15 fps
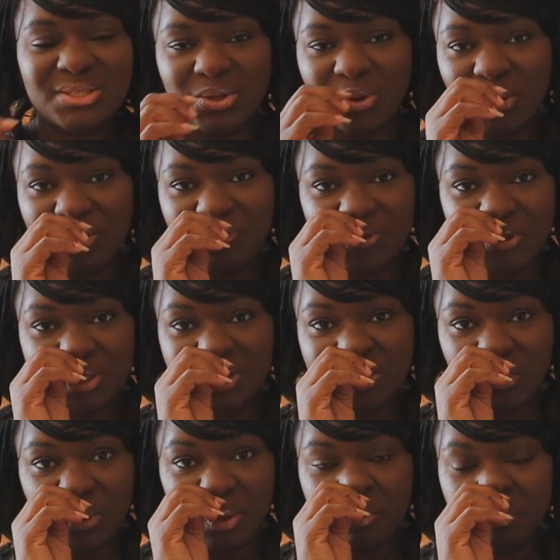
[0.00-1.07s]
So if you're
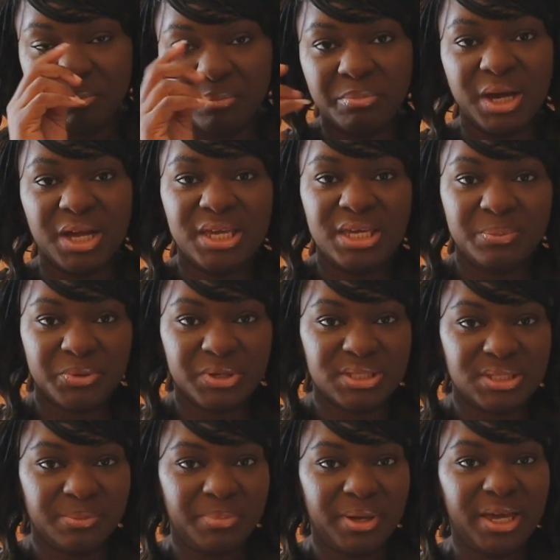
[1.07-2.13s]
doing Baji
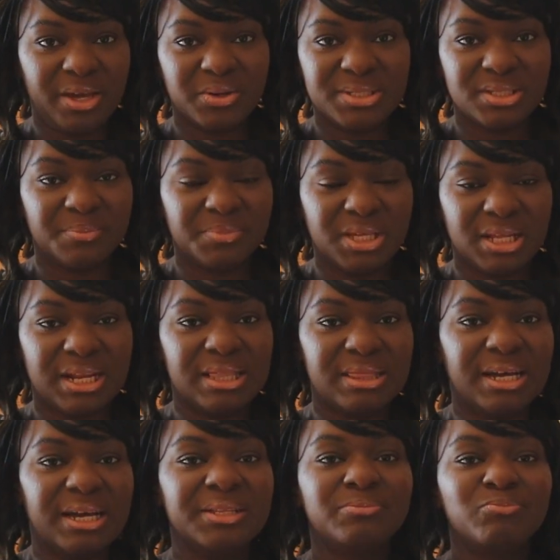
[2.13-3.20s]
Principe or something
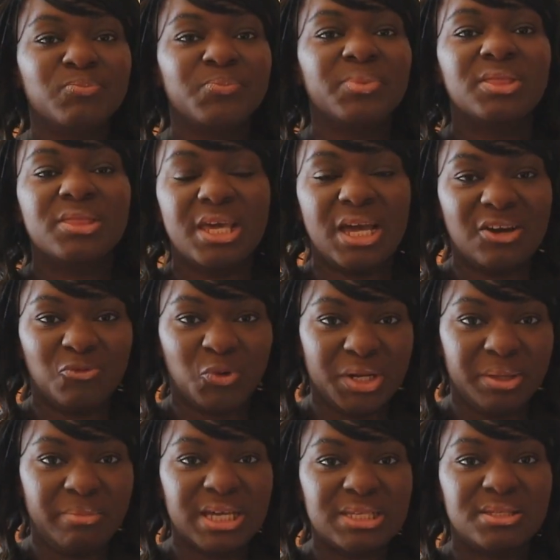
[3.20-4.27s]
like that, they have
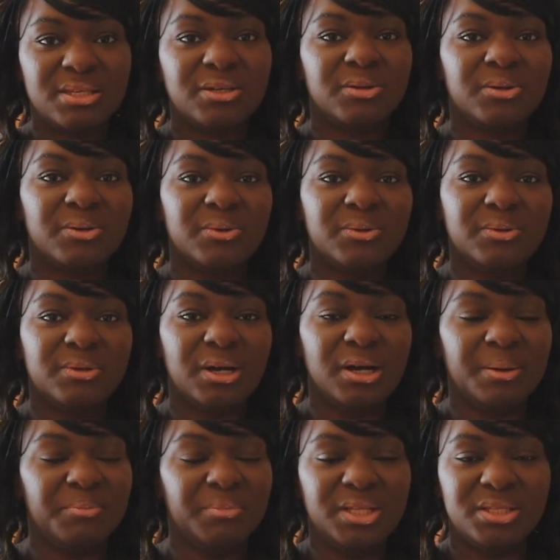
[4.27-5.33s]
one in Mexico,
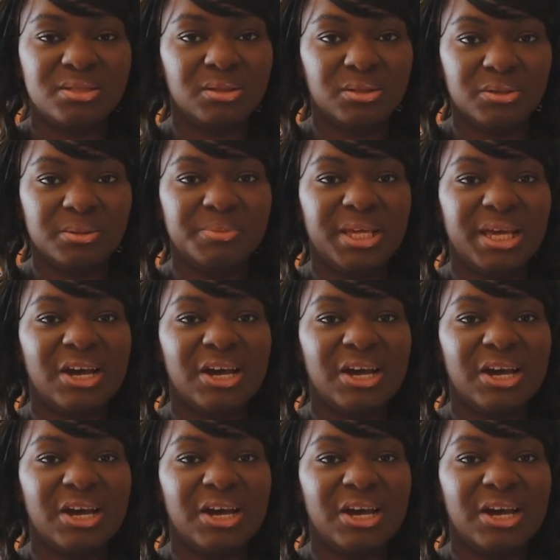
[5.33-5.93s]
in Tulum.